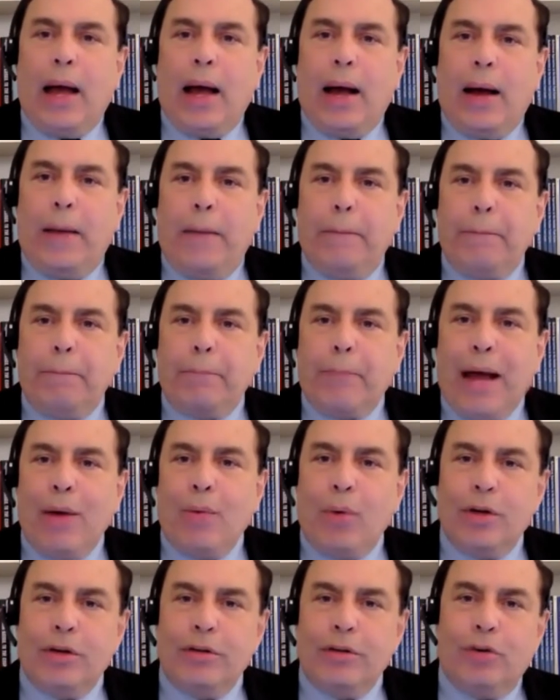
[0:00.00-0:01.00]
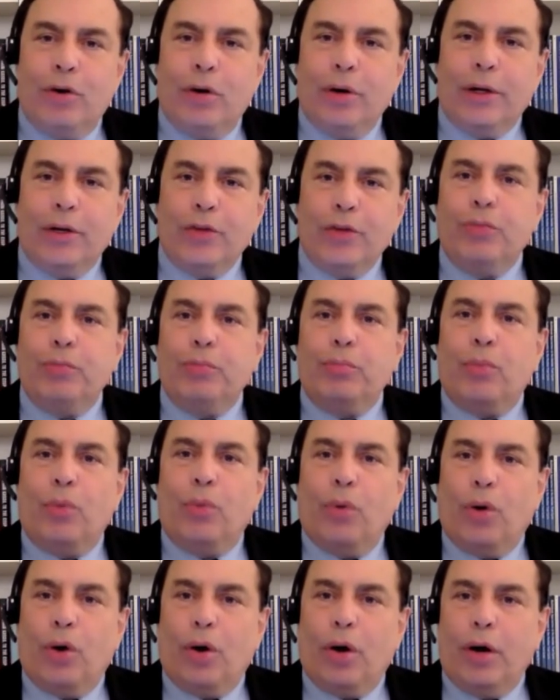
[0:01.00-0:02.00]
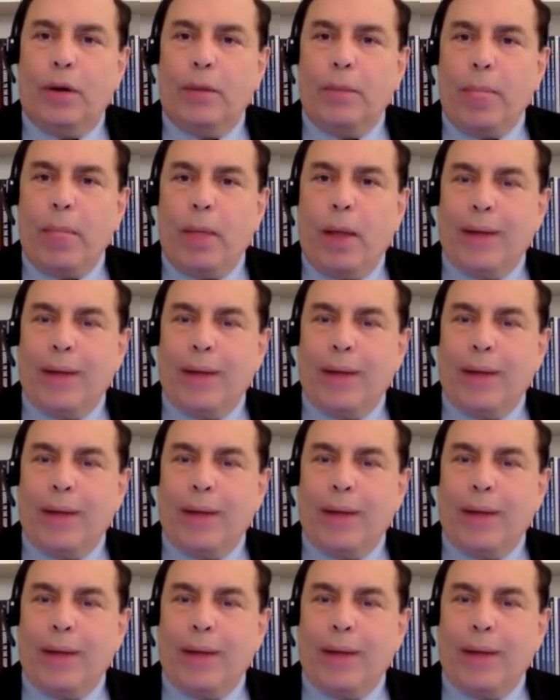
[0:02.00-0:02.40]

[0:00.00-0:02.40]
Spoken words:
I want to focus more